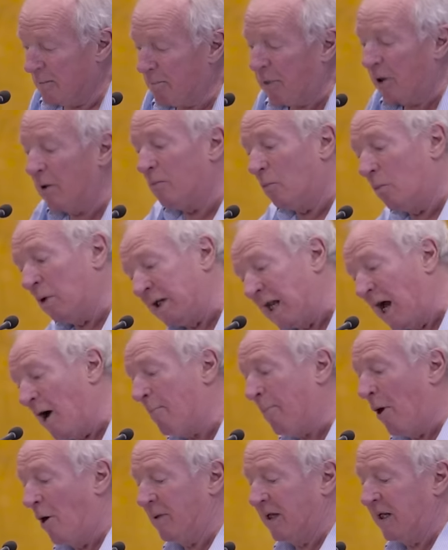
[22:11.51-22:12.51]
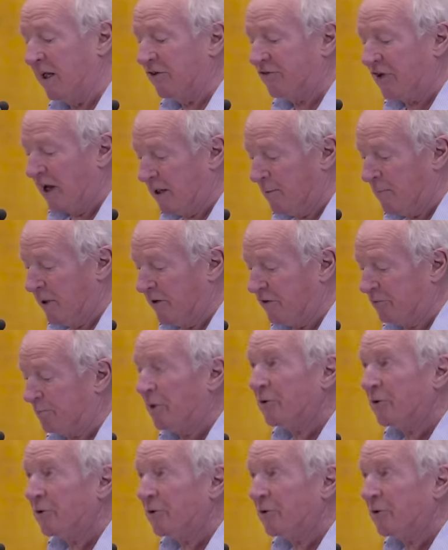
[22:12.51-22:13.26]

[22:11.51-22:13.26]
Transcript: but we're now bombing his enemies,